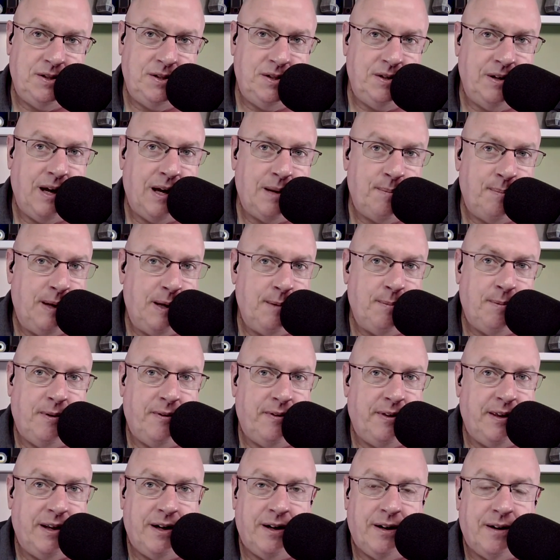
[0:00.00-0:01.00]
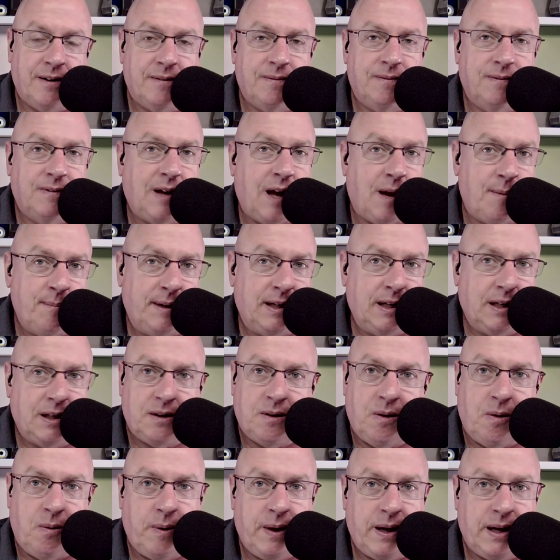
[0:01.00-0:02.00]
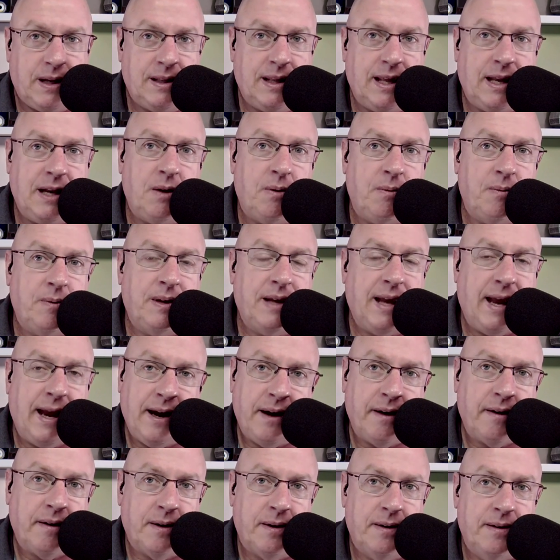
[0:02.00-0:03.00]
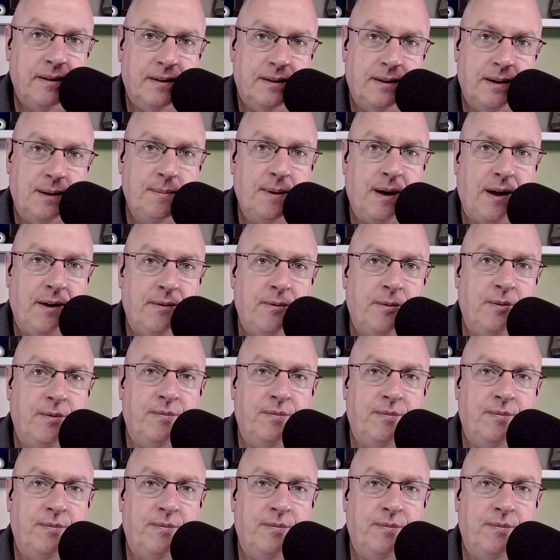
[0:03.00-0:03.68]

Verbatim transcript: You got people that are coming and going, and they don't care about